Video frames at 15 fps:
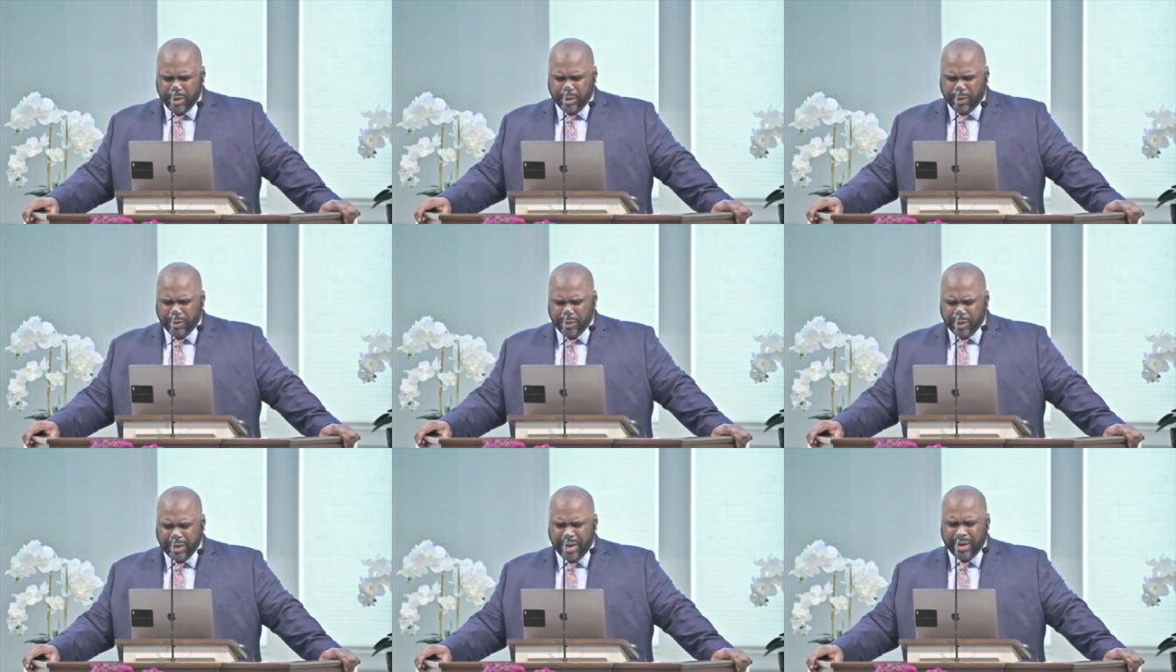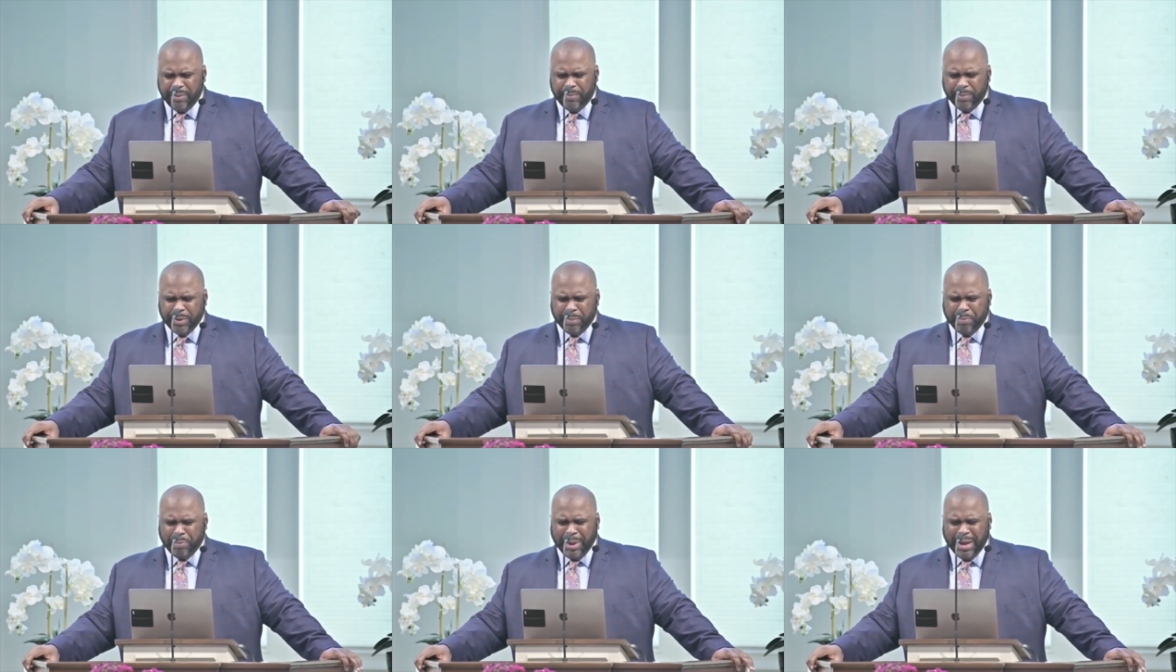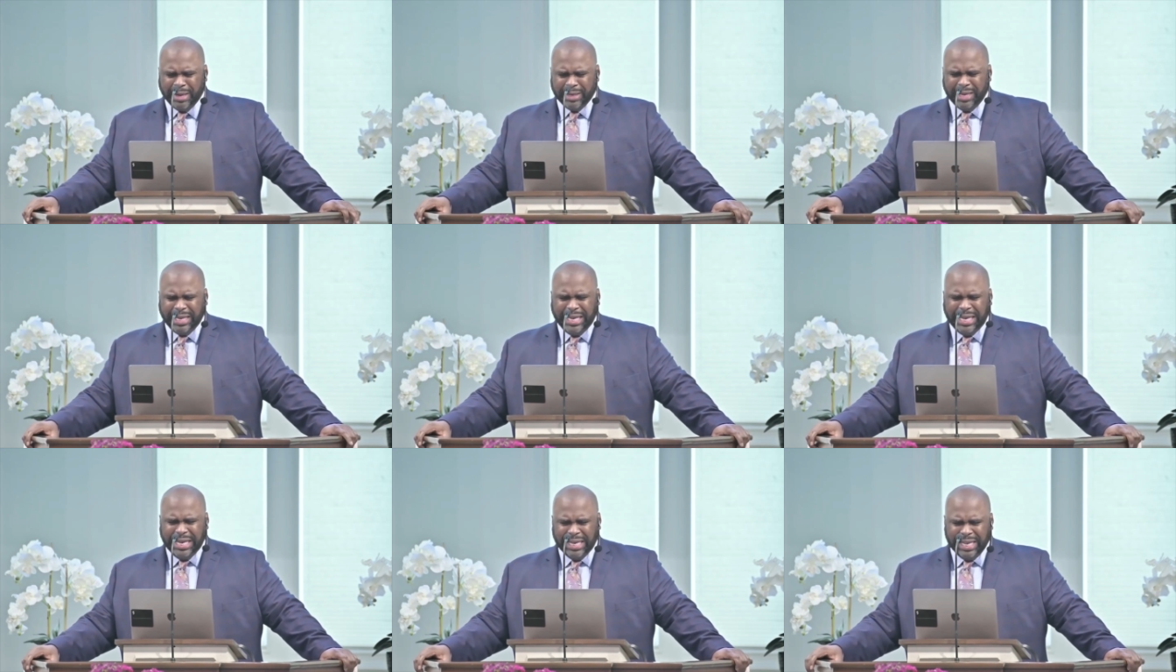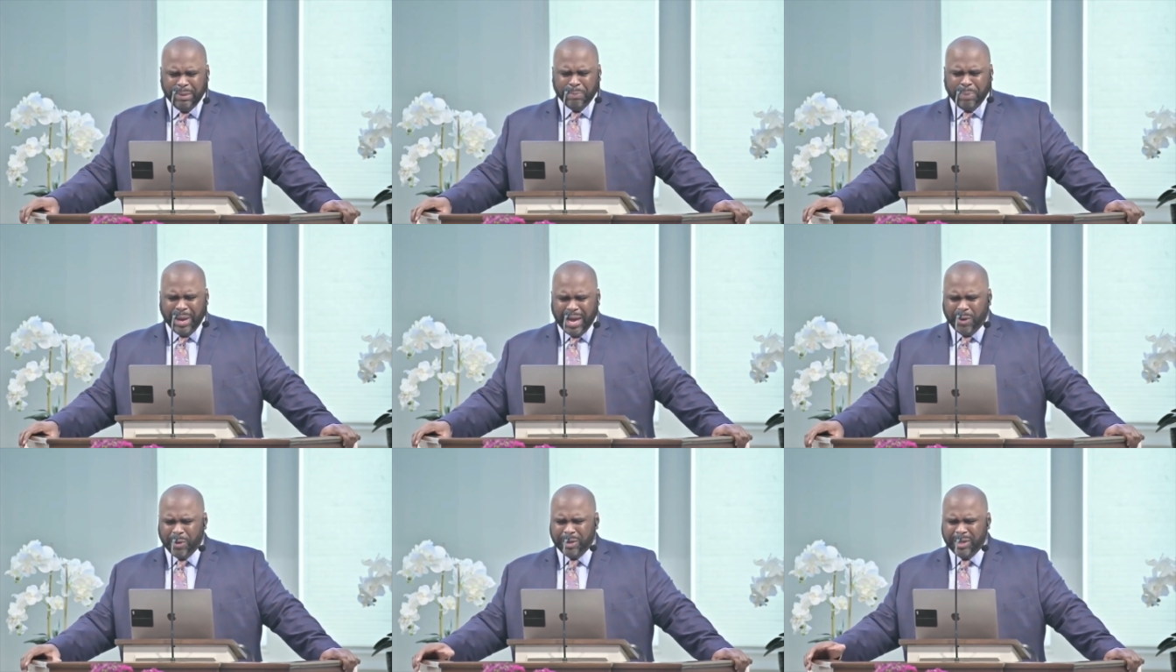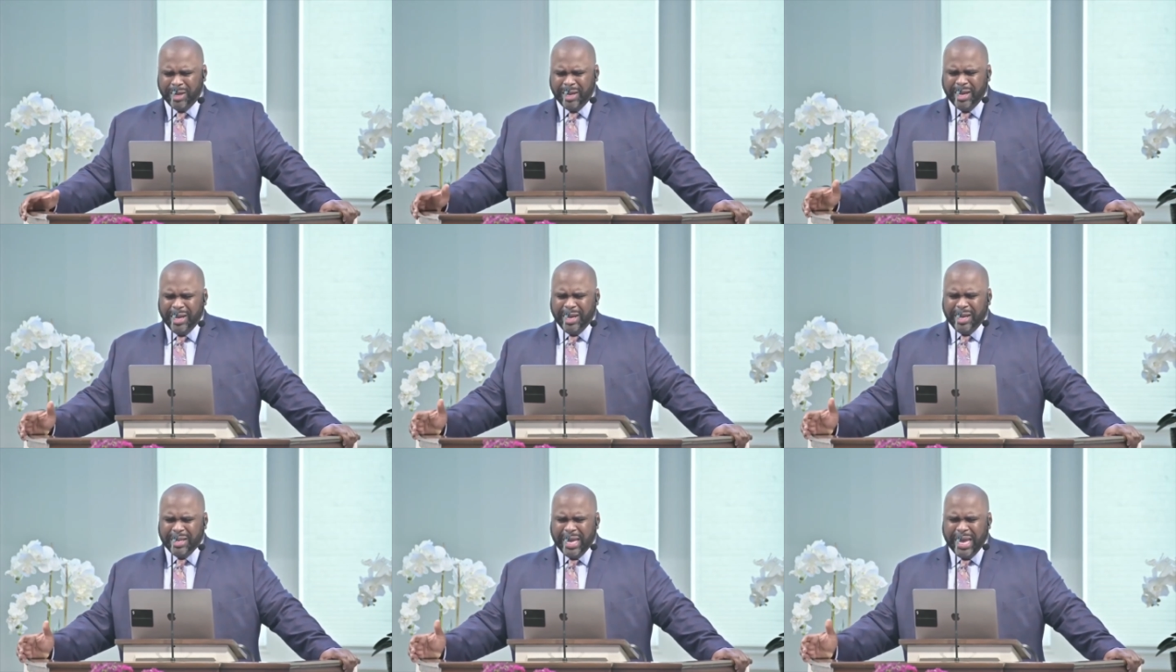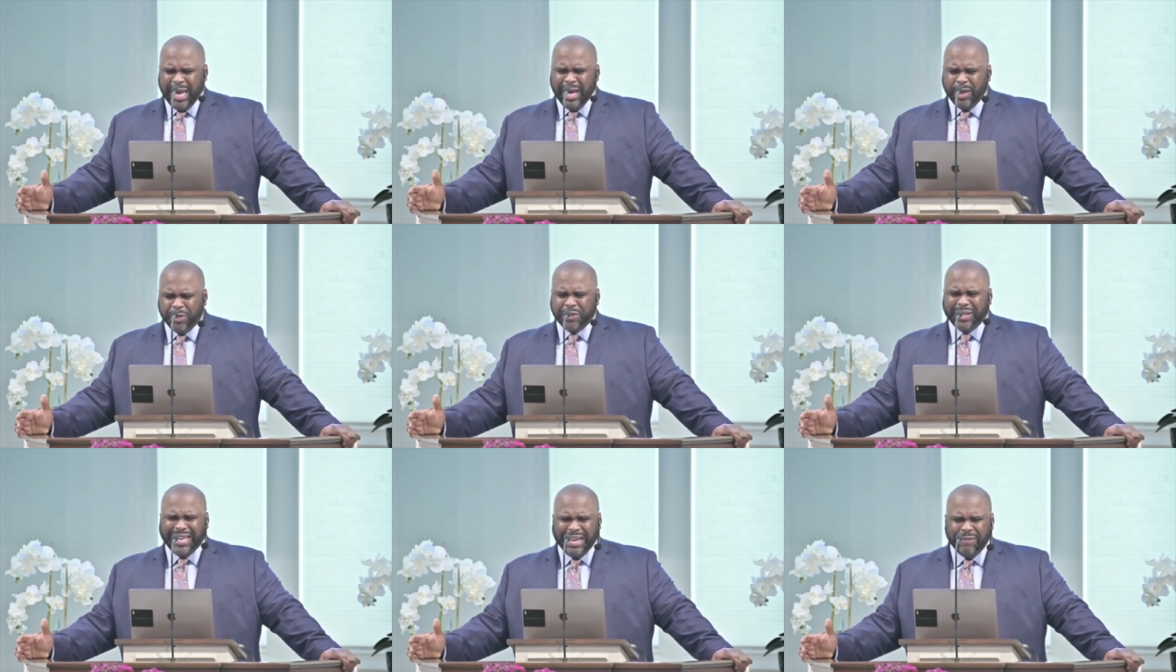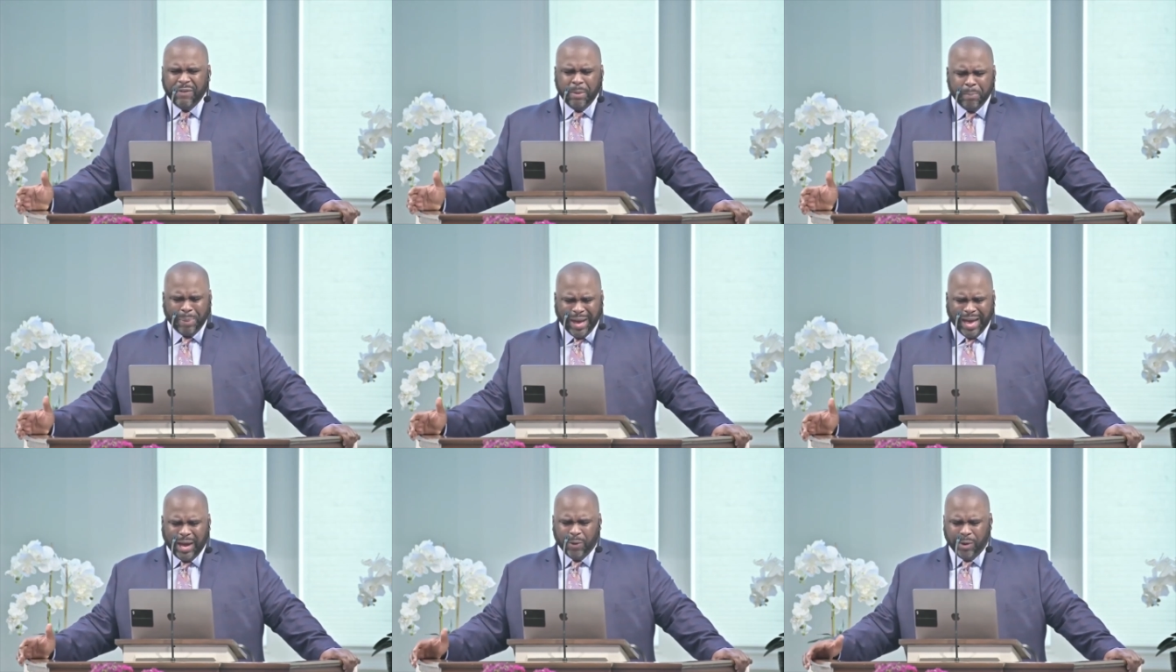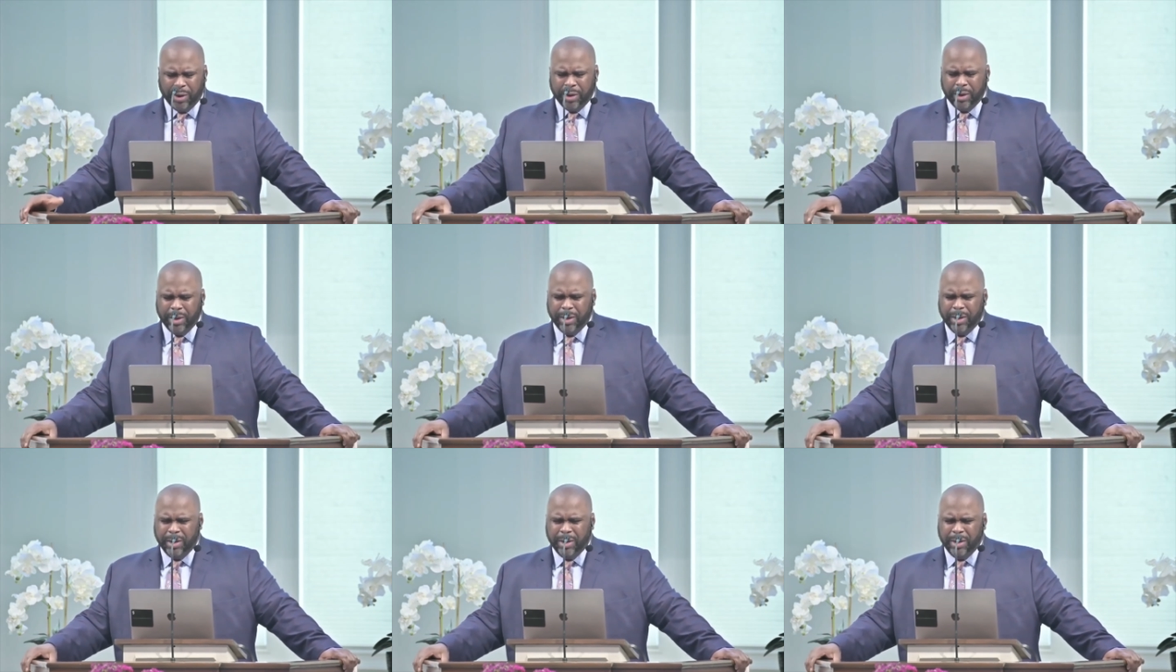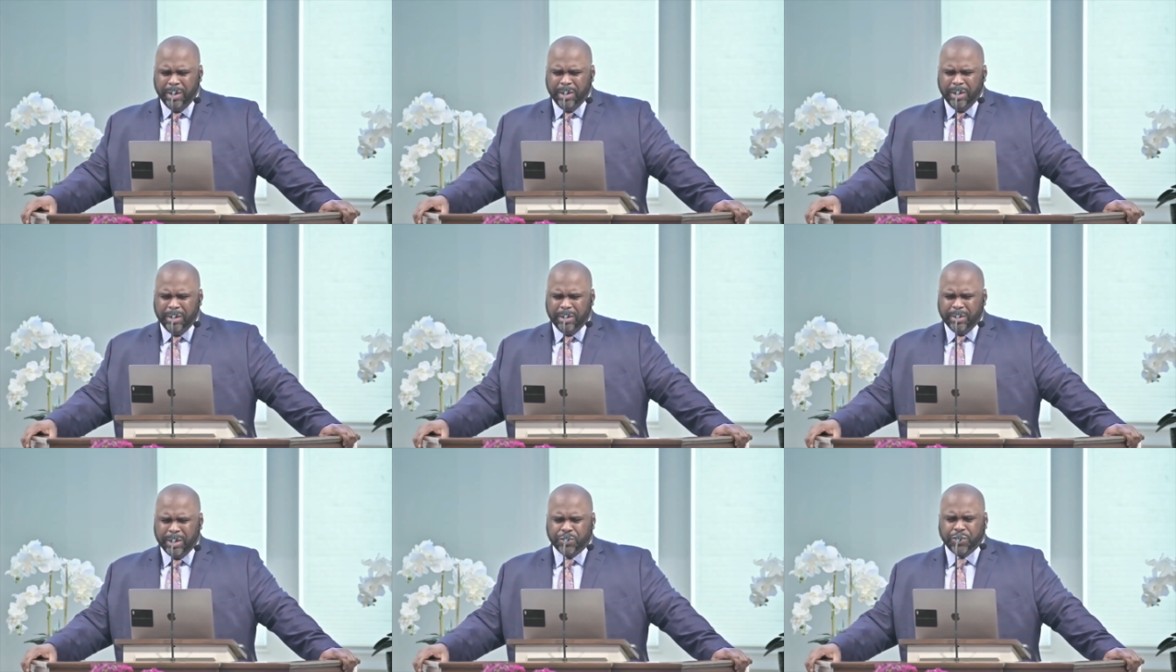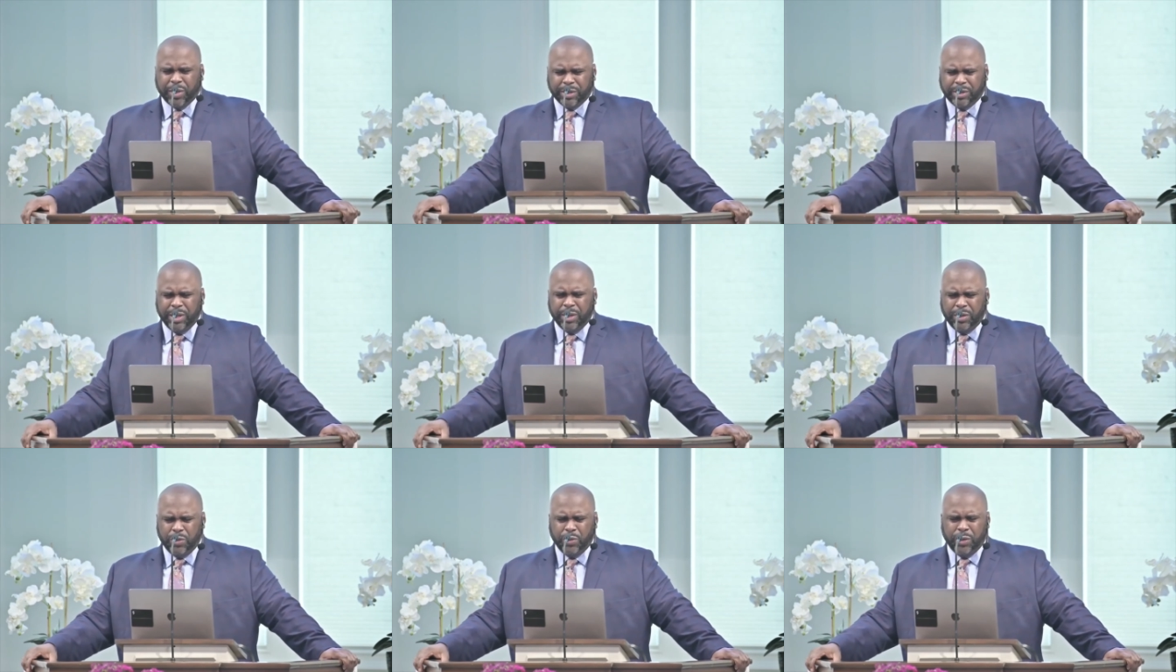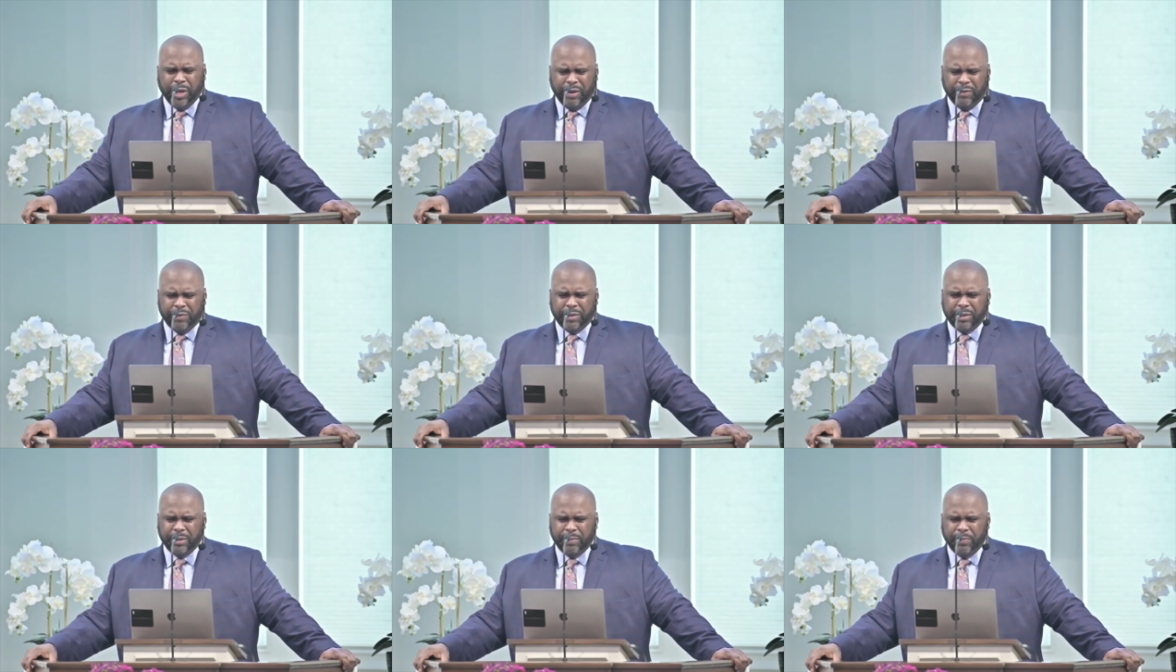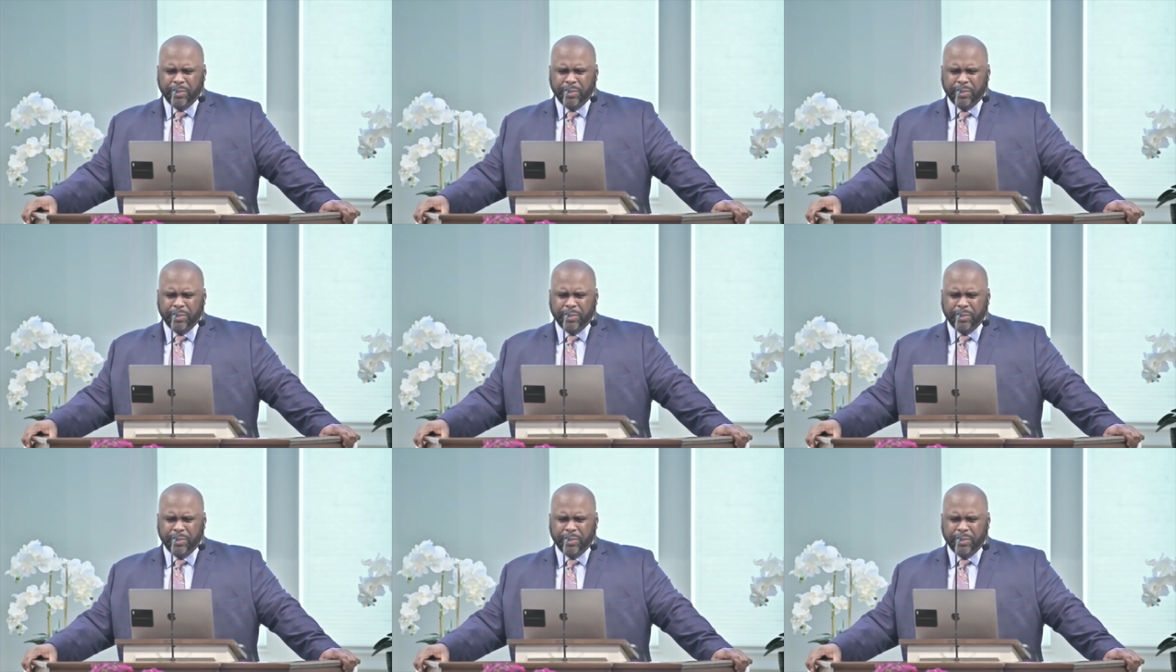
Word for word: to look at the, the healing power, the, the health giving power that trusting in you gives.